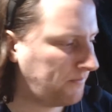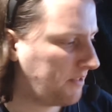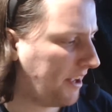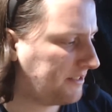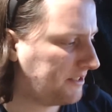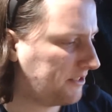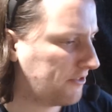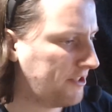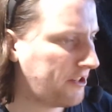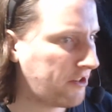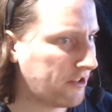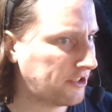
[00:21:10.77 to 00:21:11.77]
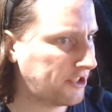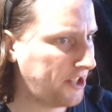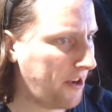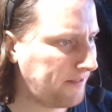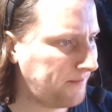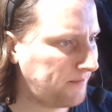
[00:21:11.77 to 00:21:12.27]
It's really crunchy,
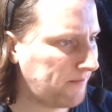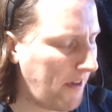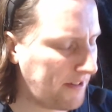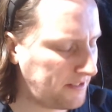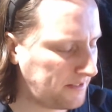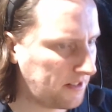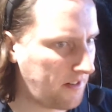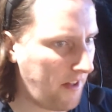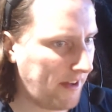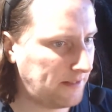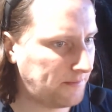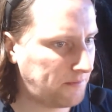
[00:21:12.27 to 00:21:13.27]
and